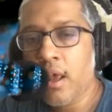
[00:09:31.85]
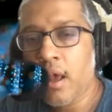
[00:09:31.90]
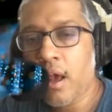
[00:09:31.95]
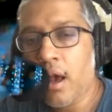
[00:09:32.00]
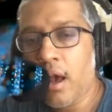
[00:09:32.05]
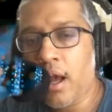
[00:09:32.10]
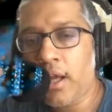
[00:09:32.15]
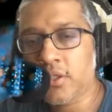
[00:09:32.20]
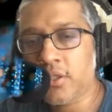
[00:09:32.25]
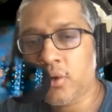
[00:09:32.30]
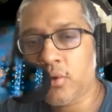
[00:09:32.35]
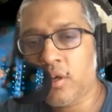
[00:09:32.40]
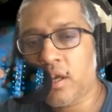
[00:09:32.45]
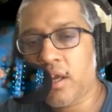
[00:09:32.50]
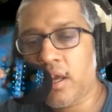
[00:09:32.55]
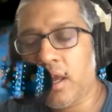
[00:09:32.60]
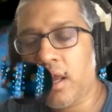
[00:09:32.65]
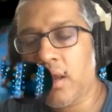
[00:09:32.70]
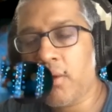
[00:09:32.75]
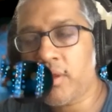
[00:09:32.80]
Uh, so the
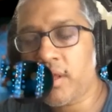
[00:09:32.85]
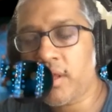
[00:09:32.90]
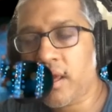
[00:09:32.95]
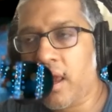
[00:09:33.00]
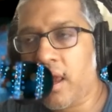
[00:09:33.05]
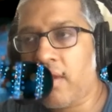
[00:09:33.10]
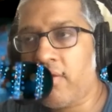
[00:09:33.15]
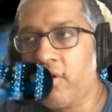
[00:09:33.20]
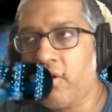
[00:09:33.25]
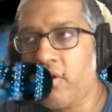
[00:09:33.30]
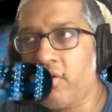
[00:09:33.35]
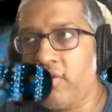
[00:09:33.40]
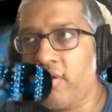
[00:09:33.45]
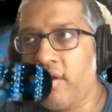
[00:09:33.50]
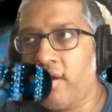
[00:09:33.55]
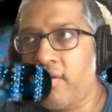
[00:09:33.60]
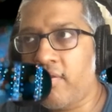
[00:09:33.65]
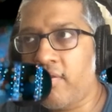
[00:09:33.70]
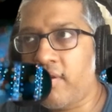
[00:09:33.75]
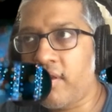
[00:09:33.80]
key with the Khazars
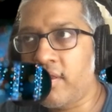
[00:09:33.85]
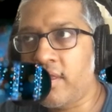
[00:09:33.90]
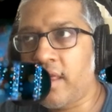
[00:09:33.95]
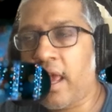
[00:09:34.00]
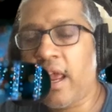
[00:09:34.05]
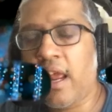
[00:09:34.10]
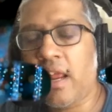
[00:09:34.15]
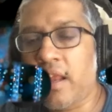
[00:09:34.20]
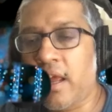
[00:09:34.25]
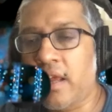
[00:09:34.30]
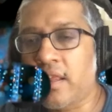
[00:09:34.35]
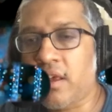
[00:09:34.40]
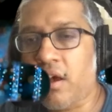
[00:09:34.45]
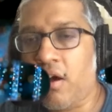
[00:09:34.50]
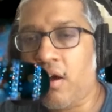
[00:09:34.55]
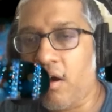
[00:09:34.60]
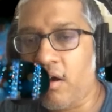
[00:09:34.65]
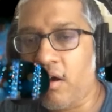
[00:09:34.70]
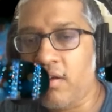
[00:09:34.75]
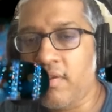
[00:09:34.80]
is they, like the
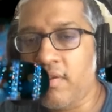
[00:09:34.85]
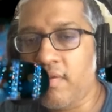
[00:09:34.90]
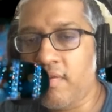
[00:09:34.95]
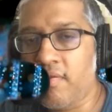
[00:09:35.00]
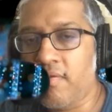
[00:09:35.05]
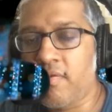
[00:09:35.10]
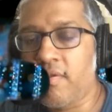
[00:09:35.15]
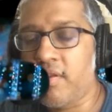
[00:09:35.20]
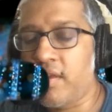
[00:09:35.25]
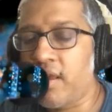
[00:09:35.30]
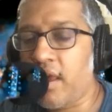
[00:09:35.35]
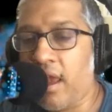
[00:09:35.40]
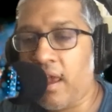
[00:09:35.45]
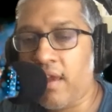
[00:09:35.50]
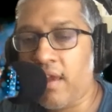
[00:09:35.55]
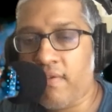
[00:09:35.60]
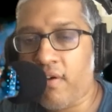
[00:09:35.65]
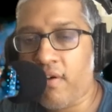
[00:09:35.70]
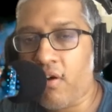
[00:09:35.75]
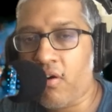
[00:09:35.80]
Huns and the
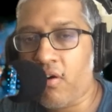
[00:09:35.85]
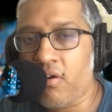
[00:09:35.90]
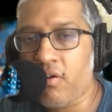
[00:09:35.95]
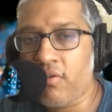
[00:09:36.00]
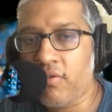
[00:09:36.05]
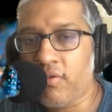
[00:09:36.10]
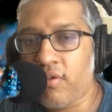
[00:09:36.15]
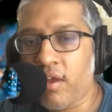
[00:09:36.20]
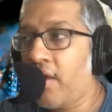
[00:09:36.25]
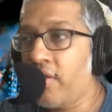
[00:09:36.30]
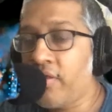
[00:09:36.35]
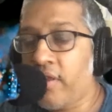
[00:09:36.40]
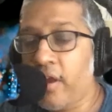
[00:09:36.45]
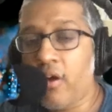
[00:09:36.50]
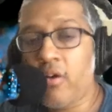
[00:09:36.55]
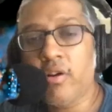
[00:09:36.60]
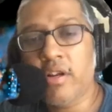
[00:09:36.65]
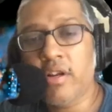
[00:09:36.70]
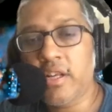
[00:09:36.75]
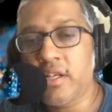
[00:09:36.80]
Avars, they're
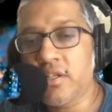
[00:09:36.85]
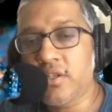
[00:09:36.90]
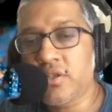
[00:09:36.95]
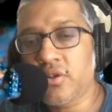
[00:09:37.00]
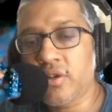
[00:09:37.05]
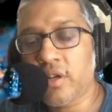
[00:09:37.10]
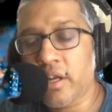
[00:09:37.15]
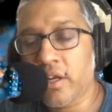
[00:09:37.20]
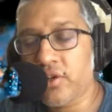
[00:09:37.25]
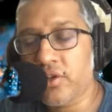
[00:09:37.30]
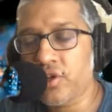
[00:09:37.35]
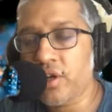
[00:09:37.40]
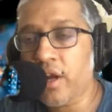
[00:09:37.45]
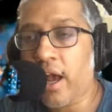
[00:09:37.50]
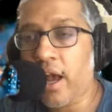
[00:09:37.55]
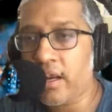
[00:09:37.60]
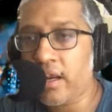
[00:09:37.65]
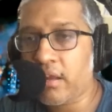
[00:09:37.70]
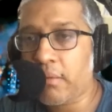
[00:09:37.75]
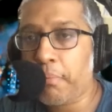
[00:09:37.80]
an Eastern
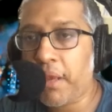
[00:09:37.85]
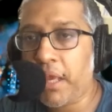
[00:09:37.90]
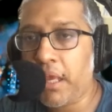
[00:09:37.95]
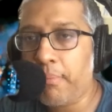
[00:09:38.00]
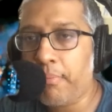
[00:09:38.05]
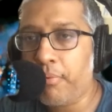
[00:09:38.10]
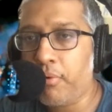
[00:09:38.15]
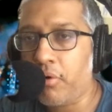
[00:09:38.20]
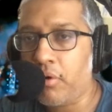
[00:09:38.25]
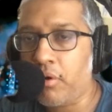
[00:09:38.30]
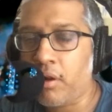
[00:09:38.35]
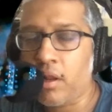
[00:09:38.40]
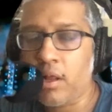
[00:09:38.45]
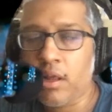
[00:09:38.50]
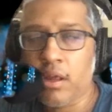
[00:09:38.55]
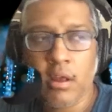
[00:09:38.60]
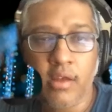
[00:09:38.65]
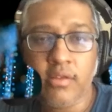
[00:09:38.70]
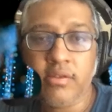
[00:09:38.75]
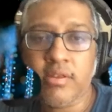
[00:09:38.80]
Asiatic people
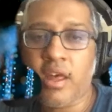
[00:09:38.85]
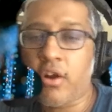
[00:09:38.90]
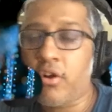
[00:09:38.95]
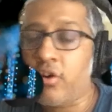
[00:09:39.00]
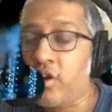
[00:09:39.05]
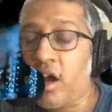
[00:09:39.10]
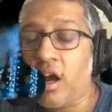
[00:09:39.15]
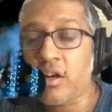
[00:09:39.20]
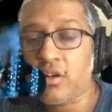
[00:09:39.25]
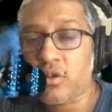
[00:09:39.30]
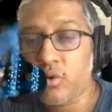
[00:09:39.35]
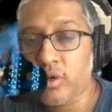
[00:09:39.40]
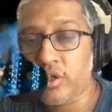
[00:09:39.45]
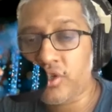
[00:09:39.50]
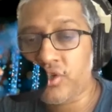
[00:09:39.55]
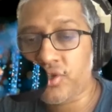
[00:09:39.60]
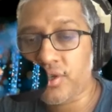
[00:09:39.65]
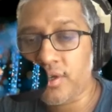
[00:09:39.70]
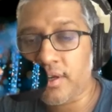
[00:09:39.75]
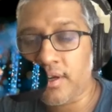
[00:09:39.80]
that are not
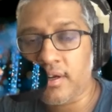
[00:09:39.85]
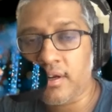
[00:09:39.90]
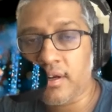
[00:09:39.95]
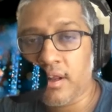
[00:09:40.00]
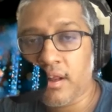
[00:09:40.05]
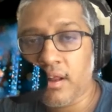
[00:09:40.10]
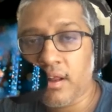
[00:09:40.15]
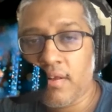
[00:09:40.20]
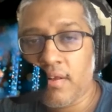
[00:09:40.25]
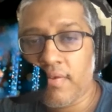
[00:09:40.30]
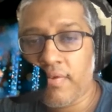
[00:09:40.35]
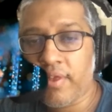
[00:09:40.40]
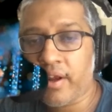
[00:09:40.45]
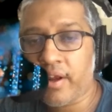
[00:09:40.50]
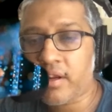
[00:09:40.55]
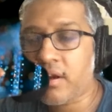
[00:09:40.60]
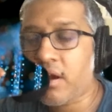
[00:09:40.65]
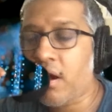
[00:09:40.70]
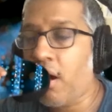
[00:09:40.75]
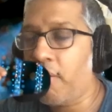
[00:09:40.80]
Christian
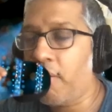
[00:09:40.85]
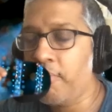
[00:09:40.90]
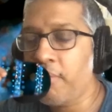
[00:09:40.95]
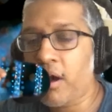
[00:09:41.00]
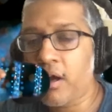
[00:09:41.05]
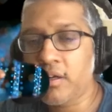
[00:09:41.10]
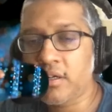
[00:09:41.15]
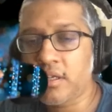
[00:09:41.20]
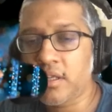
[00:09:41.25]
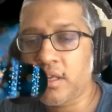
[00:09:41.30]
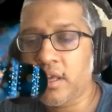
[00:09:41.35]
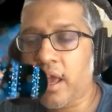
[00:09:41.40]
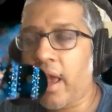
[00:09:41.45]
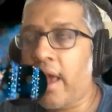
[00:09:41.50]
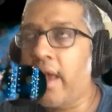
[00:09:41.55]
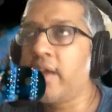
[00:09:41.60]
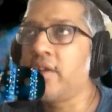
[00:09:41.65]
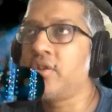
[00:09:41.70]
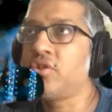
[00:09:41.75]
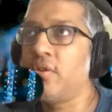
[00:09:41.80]
that come onto the
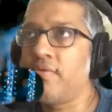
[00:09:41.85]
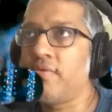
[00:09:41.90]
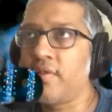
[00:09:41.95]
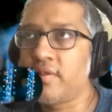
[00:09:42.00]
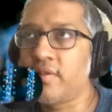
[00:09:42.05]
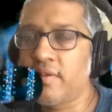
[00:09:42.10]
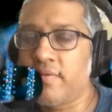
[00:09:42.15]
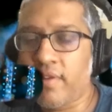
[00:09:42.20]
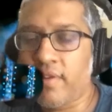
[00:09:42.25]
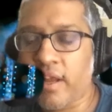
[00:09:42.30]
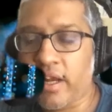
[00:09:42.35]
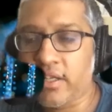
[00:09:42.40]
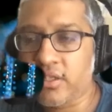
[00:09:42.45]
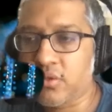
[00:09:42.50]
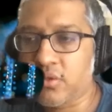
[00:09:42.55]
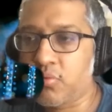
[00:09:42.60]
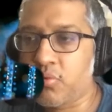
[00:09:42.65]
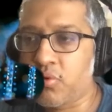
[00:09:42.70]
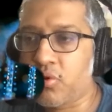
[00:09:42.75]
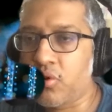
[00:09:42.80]
edge of the civilized
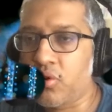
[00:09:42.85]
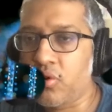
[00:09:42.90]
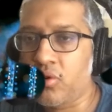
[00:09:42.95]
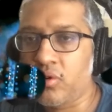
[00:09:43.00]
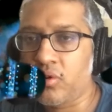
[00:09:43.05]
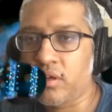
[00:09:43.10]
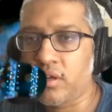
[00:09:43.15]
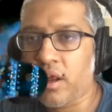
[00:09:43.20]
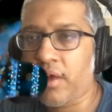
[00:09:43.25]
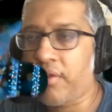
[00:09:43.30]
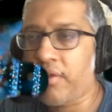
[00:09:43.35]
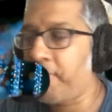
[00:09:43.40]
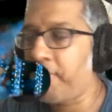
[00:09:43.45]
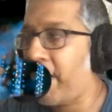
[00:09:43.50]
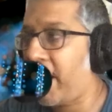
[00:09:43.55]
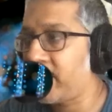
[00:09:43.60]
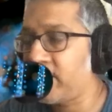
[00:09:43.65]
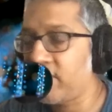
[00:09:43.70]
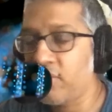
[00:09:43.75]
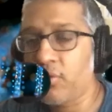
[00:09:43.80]
world on the
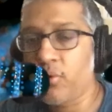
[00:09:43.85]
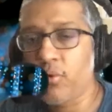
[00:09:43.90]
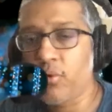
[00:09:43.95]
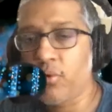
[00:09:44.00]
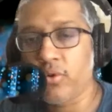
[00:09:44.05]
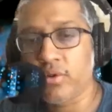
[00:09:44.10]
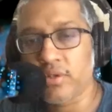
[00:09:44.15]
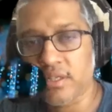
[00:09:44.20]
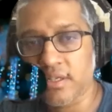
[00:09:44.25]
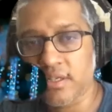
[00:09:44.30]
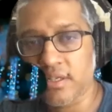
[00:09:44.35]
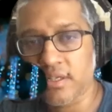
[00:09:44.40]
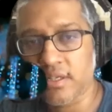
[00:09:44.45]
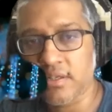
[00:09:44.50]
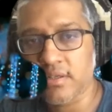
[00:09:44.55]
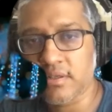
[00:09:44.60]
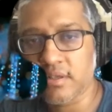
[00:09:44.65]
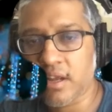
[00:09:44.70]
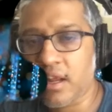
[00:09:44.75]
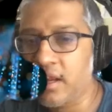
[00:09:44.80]
backs of
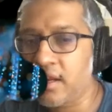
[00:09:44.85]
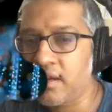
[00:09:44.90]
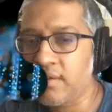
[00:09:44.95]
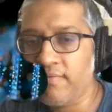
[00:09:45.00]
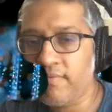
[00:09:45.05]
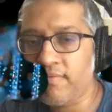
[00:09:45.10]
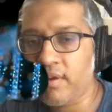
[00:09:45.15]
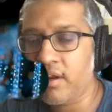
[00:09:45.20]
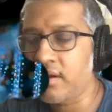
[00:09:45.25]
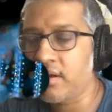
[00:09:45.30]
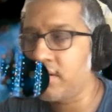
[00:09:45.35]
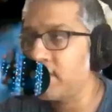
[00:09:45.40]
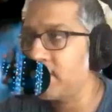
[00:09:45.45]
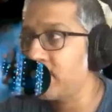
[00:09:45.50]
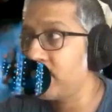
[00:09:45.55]
horses in, in